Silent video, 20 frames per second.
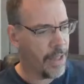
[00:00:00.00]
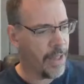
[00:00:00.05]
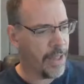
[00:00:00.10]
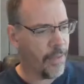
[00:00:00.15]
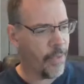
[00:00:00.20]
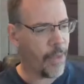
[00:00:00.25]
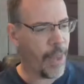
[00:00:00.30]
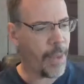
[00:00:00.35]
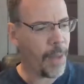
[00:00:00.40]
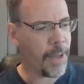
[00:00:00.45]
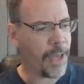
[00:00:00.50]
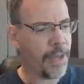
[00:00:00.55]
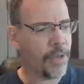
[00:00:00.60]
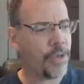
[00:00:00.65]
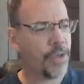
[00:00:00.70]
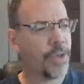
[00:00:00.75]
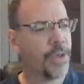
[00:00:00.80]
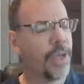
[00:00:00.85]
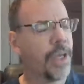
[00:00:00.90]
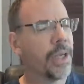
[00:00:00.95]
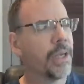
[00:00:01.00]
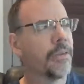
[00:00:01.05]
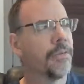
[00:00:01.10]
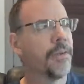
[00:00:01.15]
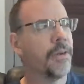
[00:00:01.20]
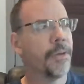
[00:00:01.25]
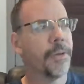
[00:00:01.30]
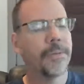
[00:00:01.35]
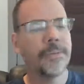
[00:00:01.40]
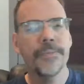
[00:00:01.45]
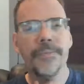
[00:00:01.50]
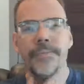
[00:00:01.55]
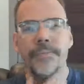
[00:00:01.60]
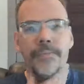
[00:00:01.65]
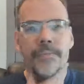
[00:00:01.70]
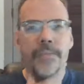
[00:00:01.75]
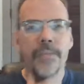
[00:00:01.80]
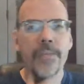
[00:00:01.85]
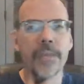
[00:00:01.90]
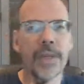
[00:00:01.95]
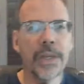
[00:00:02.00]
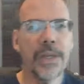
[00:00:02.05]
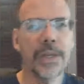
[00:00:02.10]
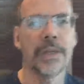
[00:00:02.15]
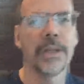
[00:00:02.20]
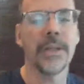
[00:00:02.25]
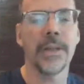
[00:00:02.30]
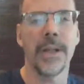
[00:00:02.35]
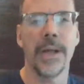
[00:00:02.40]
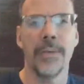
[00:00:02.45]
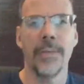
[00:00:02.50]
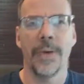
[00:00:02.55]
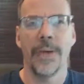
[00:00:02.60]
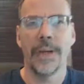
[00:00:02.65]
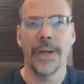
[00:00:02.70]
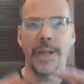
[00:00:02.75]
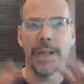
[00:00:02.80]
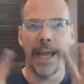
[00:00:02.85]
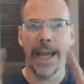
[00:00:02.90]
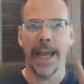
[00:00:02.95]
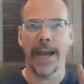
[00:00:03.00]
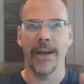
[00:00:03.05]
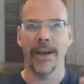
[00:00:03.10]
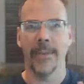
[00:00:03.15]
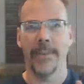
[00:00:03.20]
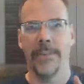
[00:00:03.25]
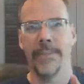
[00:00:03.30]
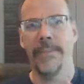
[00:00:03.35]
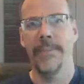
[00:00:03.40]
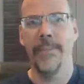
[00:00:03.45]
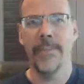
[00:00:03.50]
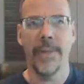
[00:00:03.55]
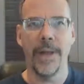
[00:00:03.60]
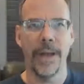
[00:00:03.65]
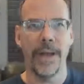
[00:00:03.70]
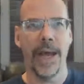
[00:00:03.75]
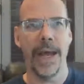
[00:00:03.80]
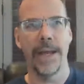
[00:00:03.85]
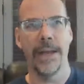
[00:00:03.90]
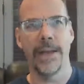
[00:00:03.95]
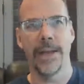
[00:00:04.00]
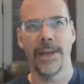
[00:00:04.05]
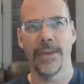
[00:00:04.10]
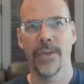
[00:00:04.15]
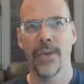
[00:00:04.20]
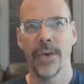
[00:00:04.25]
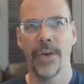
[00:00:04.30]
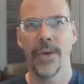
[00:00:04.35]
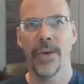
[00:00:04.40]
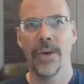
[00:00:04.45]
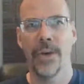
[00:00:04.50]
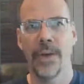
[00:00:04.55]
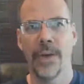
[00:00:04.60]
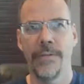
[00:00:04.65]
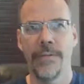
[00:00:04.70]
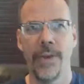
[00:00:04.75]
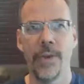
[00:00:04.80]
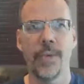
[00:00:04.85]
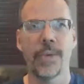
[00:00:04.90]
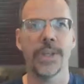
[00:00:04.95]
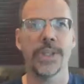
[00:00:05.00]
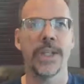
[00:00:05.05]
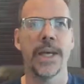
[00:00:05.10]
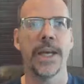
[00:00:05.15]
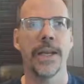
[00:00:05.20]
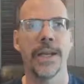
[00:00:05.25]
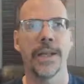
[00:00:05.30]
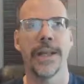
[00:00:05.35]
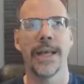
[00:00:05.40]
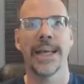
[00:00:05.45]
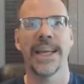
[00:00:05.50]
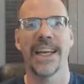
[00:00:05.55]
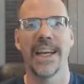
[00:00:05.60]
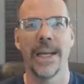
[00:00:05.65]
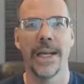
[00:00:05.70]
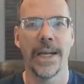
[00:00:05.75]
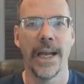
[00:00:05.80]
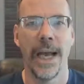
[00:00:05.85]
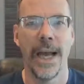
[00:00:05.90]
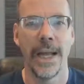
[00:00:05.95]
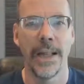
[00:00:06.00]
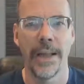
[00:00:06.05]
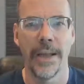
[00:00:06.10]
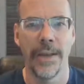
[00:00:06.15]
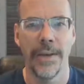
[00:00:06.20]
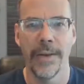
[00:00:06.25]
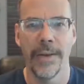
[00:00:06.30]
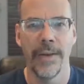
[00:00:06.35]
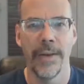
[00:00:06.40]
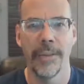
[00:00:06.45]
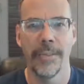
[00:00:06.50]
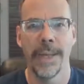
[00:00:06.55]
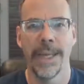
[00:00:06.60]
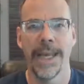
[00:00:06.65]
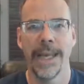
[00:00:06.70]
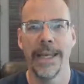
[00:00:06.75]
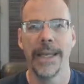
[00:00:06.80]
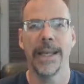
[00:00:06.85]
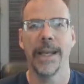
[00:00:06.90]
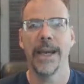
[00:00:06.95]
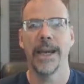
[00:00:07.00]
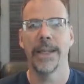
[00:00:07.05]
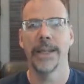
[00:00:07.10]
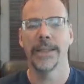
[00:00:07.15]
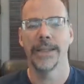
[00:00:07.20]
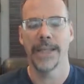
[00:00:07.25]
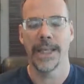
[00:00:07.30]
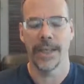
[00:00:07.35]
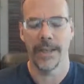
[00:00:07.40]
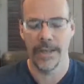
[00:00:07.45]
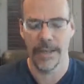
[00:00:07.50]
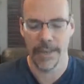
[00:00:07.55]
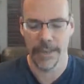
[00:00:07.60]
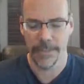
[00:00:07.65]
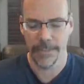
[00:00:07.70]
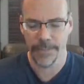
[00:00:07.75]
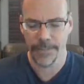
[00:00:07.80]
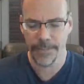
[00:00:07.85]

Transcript: Wouldn't that be interesting if I want to lay out an idea. So if you were standing like on an island in the Bikini Islands out in